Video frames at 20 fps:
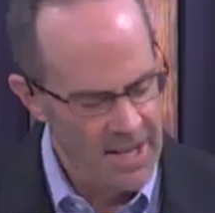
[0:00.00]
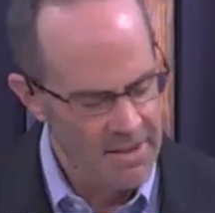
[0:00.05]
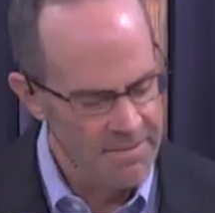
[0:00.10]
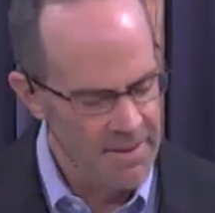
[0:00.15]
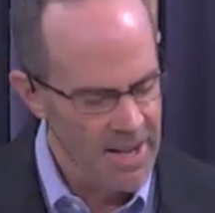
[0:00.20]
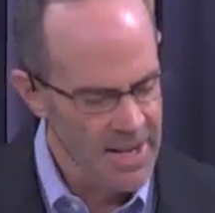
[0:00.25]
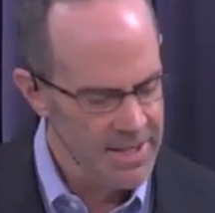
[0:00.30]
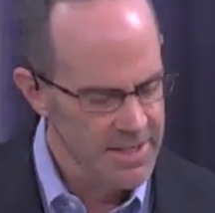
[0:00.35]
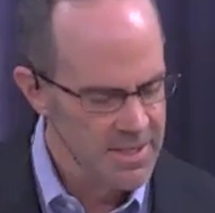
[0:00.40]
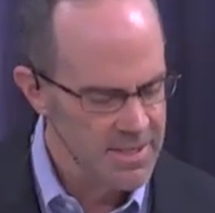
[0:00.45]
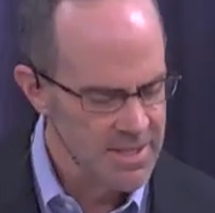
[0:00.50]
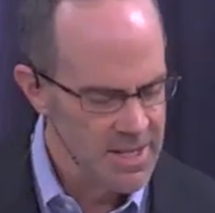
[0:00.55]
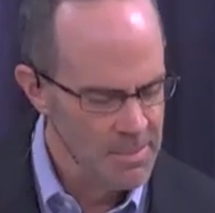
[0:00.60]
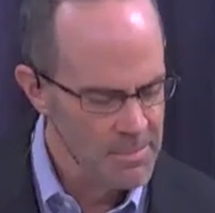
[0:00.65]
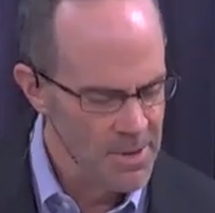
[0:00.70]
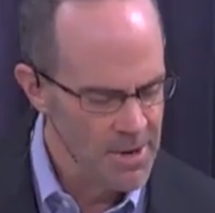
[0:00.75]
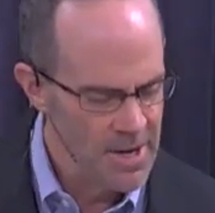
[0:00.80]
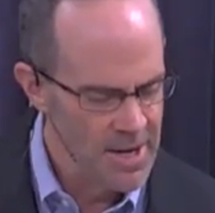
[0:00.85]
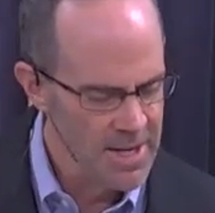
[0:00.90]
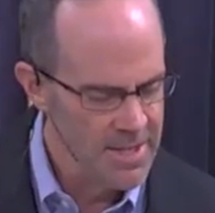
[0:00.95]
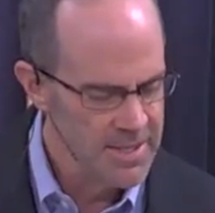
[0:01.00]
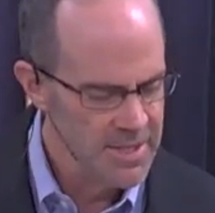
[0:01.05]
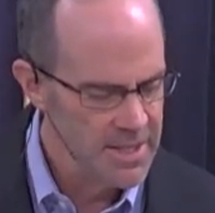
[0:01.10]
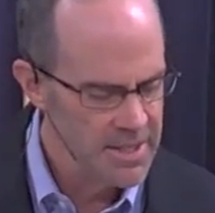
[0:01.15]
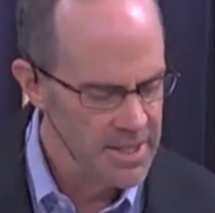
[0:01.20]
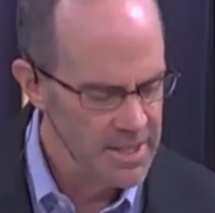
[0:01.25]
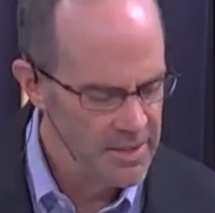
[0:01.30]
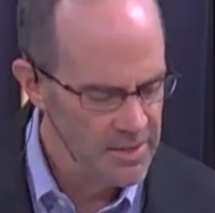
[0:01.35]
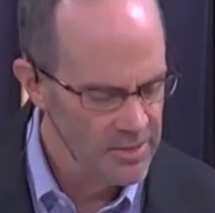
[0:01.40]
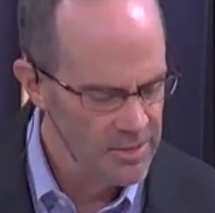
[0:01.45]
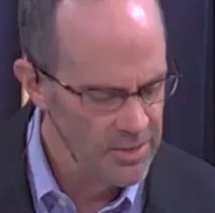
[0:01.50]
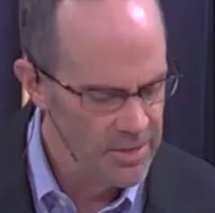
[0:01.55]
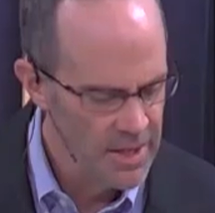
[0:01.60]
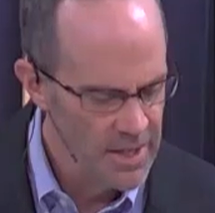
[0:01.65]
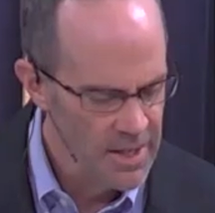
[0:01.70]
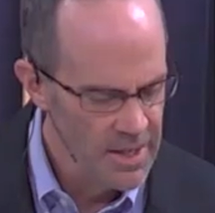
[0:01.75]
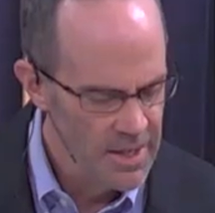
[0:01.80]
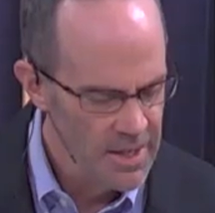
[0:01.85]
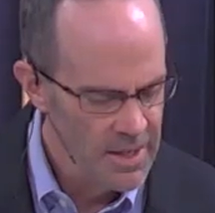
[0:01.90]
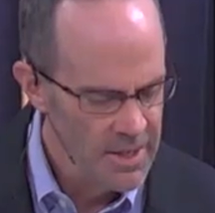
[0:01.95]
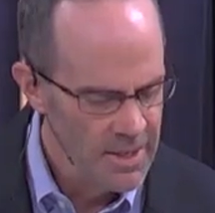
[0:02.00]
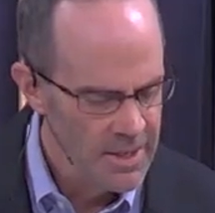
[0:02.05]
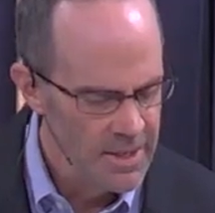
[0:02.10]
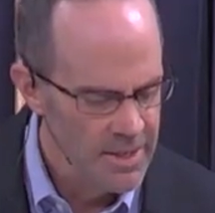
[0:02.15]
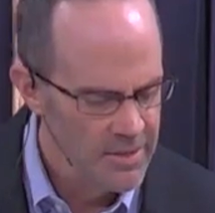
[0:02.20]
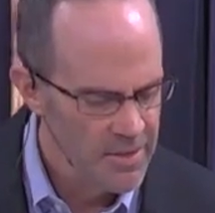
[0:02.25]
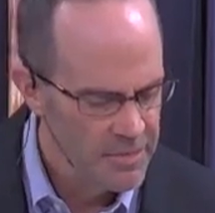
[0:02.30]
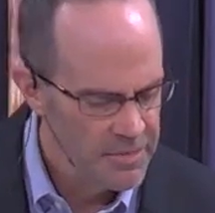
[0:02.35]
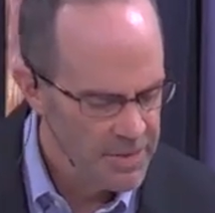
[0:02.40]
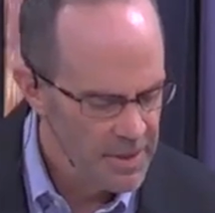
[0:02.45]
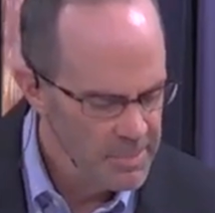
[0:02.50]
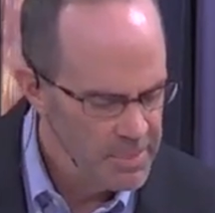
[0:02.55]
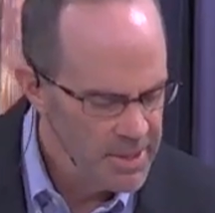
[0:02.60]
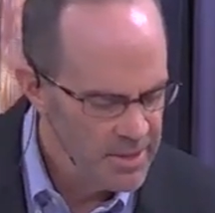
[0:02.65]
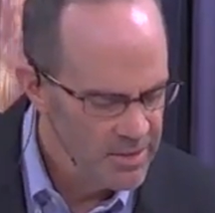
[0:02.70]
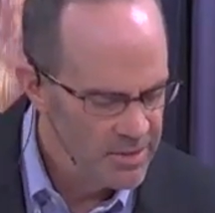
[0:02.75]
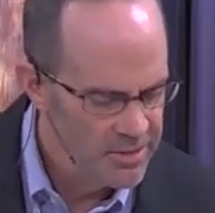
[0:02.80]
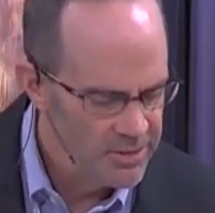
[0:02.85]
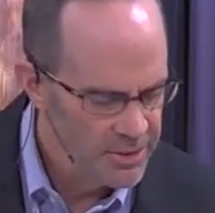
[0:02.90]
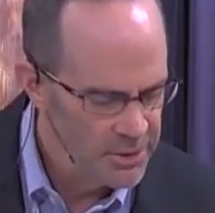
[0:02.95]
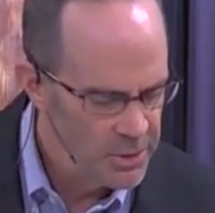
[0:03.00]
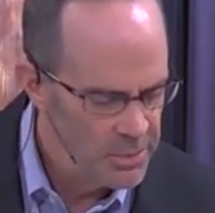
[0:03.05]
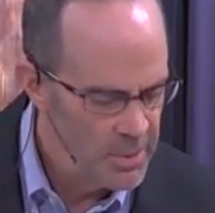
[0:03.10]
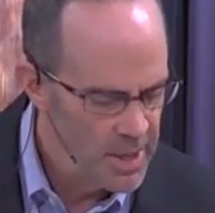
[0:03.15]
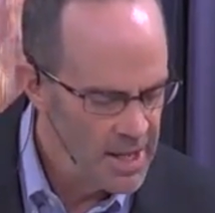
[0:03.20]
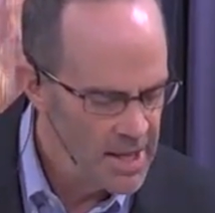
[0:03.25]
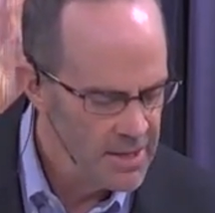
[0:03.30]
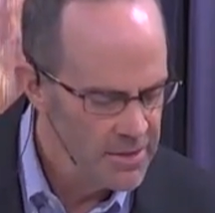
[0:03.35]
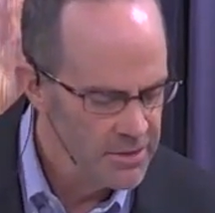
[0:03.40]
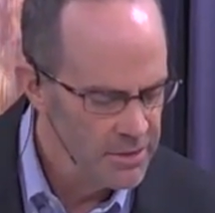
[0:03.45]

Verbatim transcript: If I had to summarize it, he's, he's a Philippians 2 man.